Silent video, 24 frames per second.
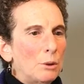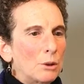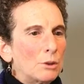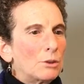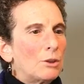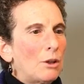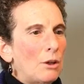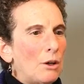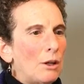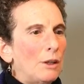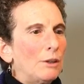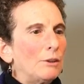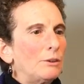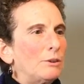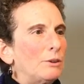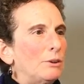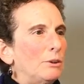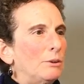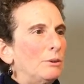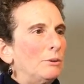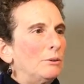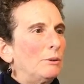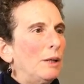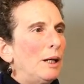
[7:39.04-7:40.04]
hard
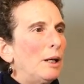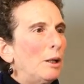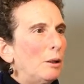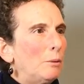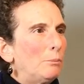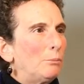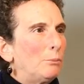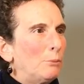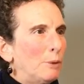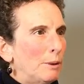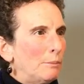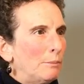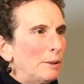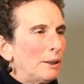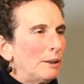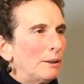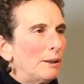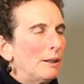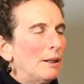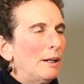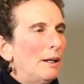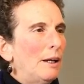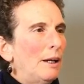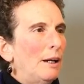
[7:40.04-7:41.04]
to help
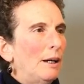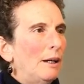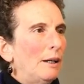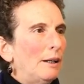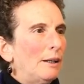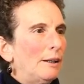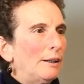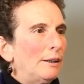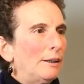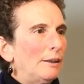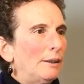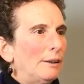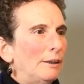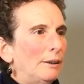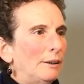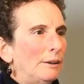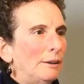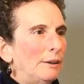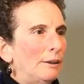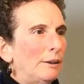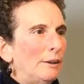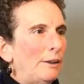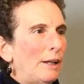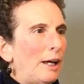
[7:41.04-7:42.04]
women
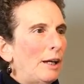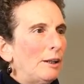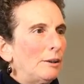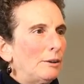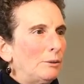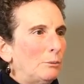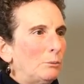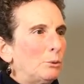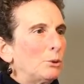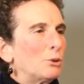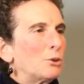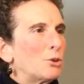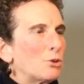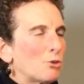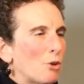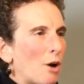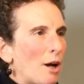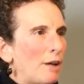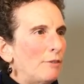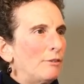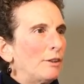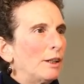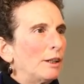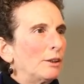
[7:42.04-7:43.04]
that were
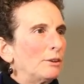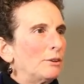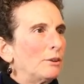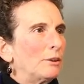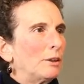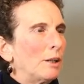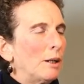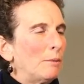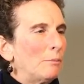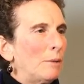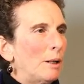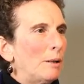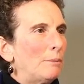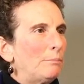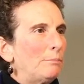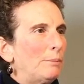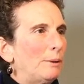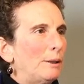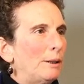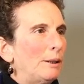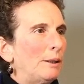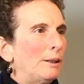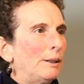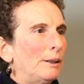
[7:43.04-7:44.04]
striving to come up
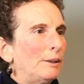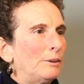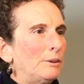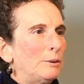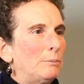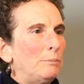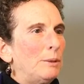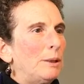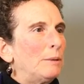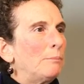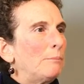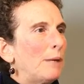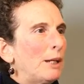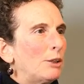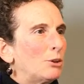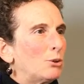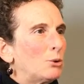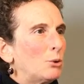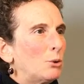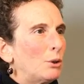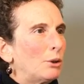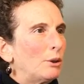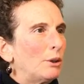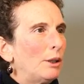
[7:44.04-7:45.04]
to be a
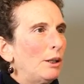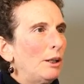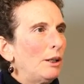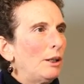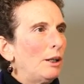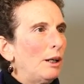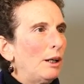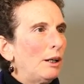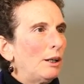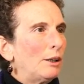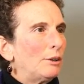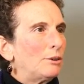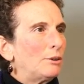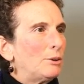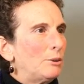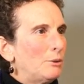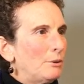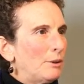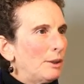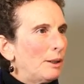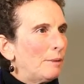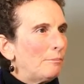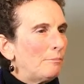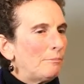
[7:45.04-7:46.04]
mentor
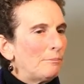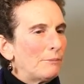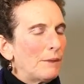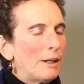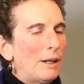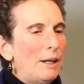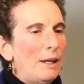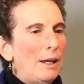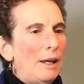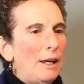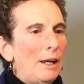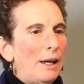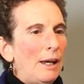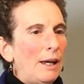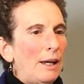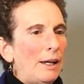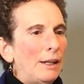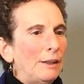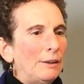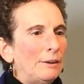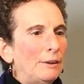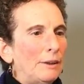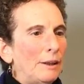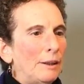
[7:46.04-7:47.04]
to them,
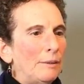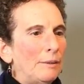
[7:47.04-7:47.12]
and